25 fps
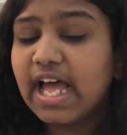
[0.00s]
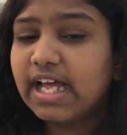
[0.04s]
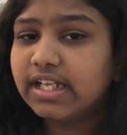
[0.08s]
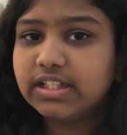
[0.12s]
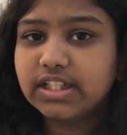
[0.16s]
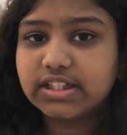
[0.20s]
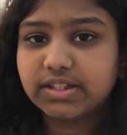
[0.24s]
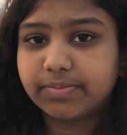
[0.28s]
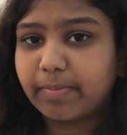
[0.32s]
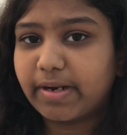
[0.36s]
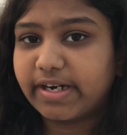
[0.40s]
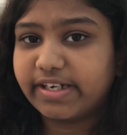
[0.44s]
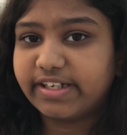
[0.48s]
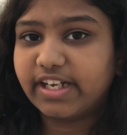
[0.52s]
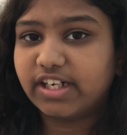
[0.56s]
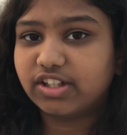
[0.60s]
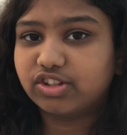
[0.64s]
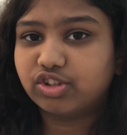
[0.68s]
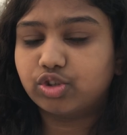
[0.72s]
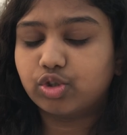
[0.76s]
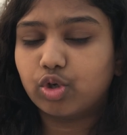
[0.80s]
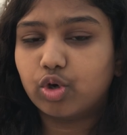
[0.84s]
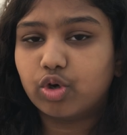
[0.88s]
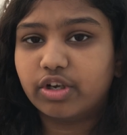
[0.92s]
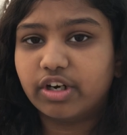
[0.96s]
This might get
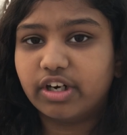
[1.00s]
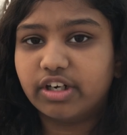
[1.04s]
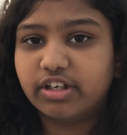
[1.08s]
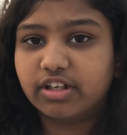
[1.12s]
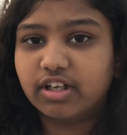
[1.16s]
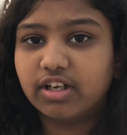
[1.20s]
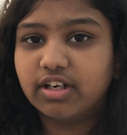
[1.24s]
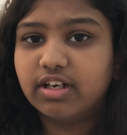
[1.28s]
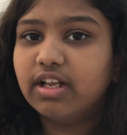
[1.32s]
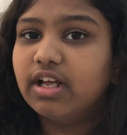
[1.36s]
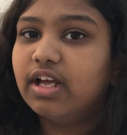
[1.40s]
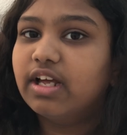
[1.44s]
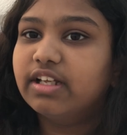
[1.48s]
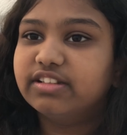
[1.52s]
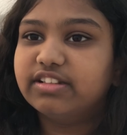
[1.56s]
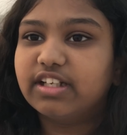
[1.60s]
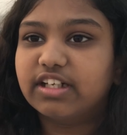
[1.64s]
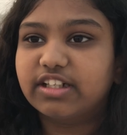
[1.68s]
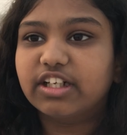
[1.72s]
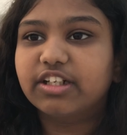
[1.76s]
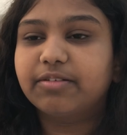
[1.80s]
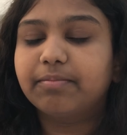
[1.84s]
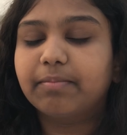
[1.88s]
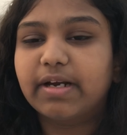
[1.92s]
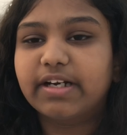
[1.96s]
so critical that
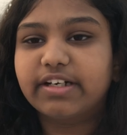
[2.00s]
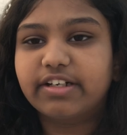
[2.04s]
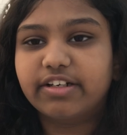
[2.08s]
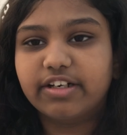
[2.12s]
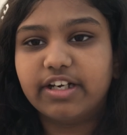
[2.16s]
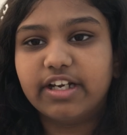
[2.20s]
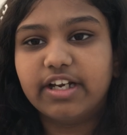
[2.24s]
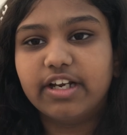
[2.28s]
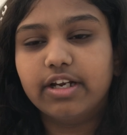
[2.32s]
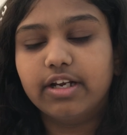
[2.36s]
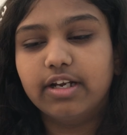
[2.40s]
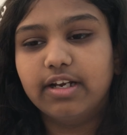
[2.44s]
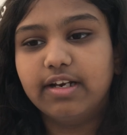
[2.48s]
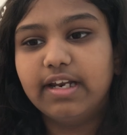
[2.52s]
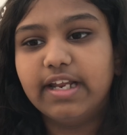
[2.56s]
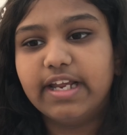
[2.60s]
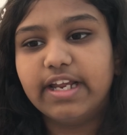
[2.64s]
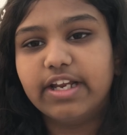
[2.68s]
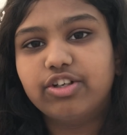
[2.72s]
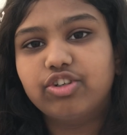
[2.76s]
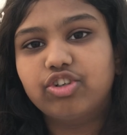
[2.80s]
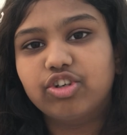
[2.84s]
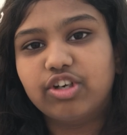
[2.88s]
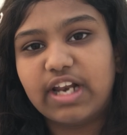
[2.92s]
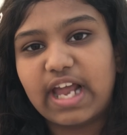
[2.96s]
it might
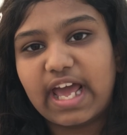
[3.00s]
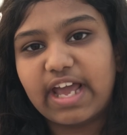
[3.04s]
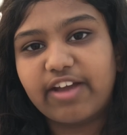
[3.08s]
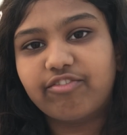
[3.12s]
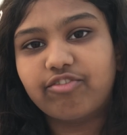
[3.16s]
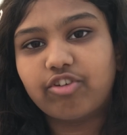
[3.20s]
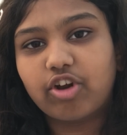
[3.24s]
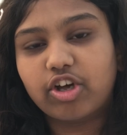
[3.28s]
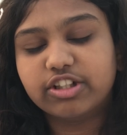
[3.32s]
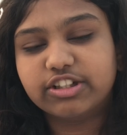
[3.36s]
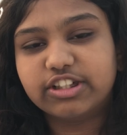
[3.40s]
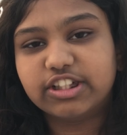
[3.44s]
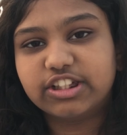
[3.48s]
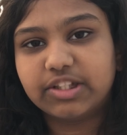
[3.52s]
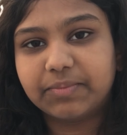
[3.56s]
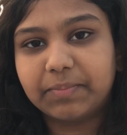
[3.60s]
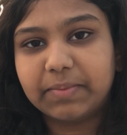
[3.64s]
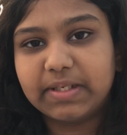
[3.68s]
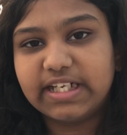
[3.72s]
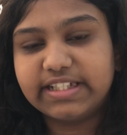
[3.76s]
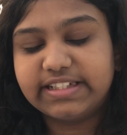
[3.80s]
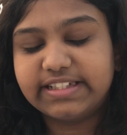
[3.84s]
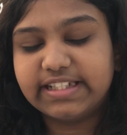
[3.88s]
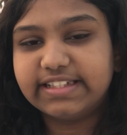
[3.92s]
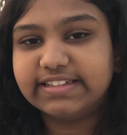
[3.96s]
lead to lifelong
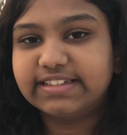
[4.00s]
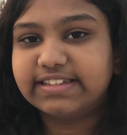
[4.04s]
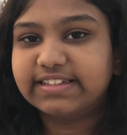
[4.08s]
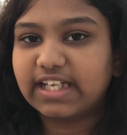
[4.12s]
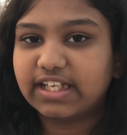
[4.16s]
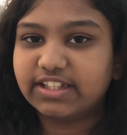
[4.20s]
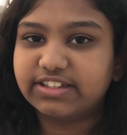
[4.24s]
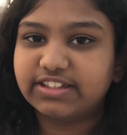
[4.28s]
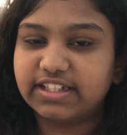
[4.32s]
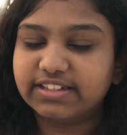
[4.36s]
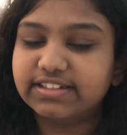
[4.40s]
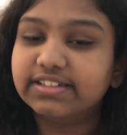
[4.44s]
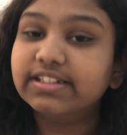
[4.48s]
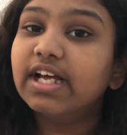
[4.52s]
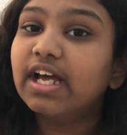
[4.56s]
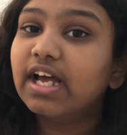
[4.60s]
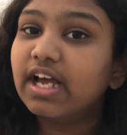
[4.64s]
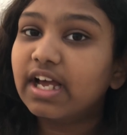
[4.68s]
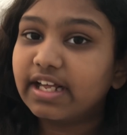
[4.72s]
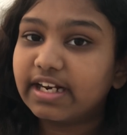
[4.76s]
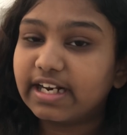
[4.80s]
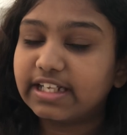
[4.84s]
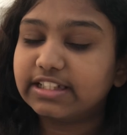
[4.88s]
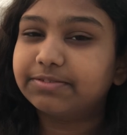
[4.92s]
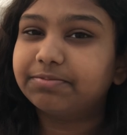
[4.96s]
disabilities such as
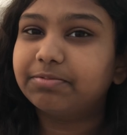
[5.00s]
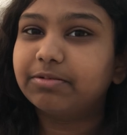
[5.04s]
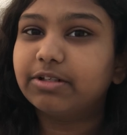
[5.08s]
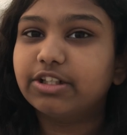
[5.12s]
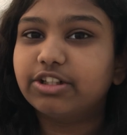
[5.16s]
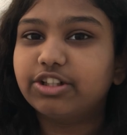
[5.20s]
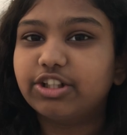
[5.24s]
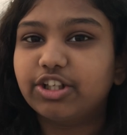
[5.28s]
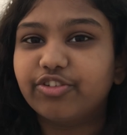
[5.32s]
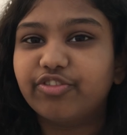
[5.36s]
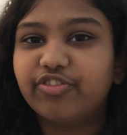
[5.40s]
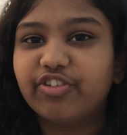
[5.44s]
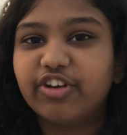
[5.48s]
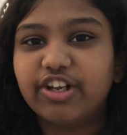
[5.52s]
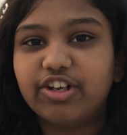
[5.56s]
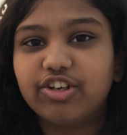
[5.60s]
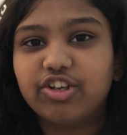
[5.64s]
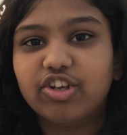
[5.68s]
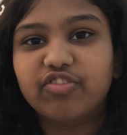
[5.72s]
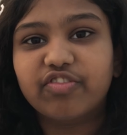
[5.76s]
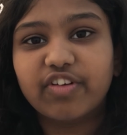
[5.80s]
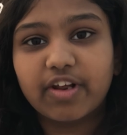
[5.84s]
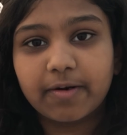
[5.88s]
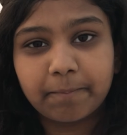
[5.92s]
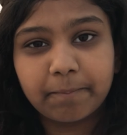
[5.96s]
respiratory
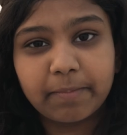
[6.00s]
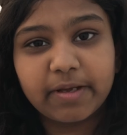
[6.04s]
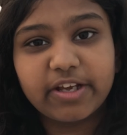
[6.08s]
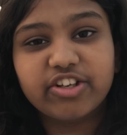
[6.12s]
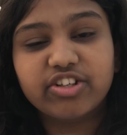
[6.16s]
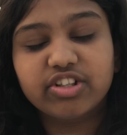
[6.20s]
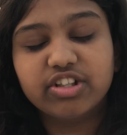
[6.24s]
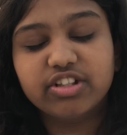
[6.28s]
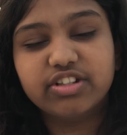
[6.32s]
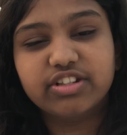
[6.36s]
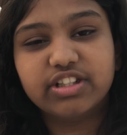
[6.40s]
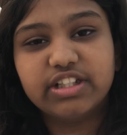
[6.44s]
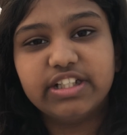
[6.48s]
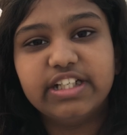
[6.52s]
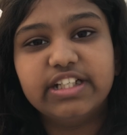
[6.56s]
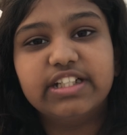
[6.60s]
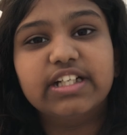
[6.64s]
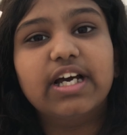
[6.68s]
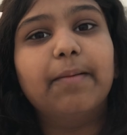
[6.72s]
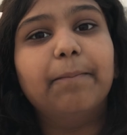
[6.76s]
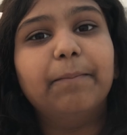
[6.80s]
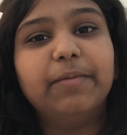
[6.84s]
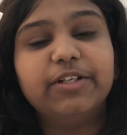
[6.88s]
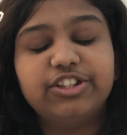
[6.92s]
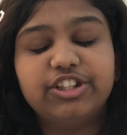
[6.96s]
failure, where patients need
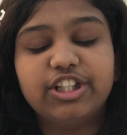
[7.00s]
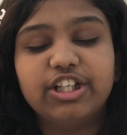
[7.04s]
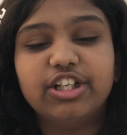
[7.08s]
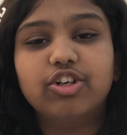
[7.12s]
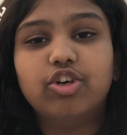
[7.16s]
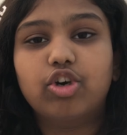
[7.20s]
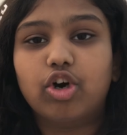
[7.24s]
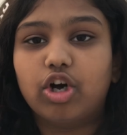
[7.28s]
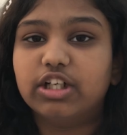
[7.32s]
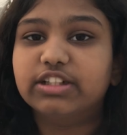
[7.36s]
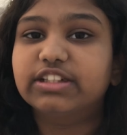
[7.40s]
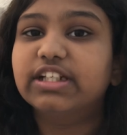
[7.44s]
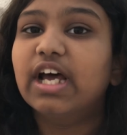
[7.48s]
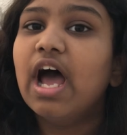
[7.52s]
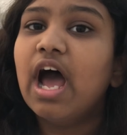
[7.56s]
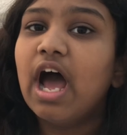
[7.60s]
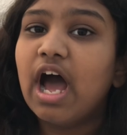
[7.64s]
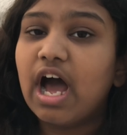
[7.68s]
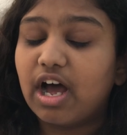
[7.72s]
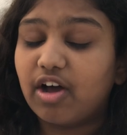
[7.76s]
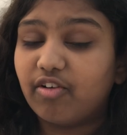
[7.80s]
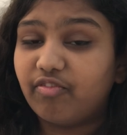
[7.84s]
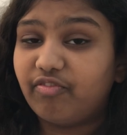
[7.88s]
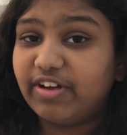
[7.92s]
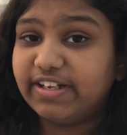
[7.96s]
a machine called
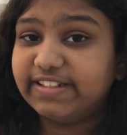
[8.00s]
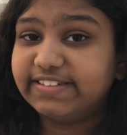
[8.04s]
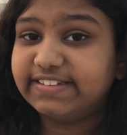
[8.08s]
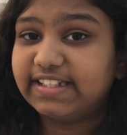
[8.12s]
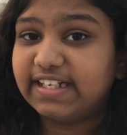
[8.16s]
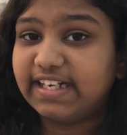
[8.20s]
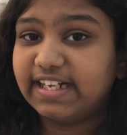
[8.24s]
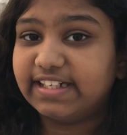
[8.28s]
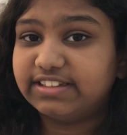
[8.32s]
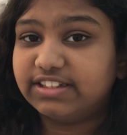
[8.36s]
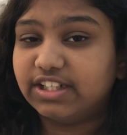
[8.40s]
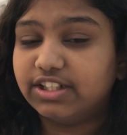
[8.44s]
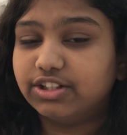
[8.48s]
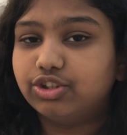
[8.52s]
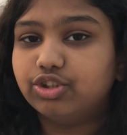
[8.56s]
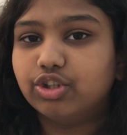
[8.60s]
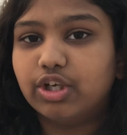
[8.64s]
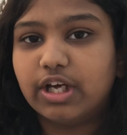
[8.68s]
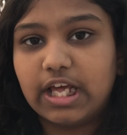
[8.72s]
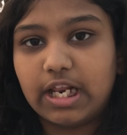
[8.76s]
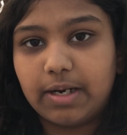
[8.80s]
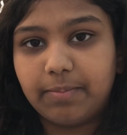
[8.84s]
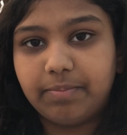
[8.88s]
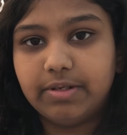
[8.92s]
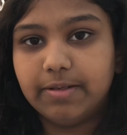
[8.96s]
a ventilator to
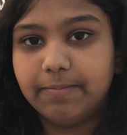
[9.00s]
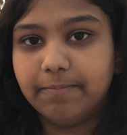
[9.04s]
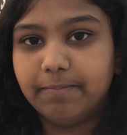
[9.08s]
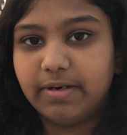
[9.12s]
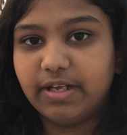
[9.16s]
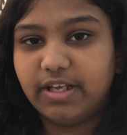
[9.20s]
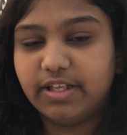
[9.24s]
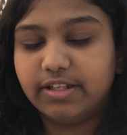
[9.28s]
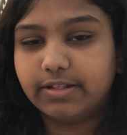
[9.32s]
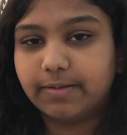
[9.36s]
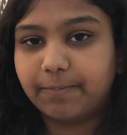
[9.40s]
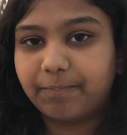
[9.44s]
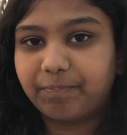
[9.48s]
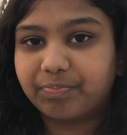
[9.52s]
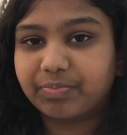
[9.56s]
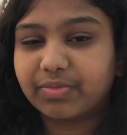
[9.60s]
help them breathe.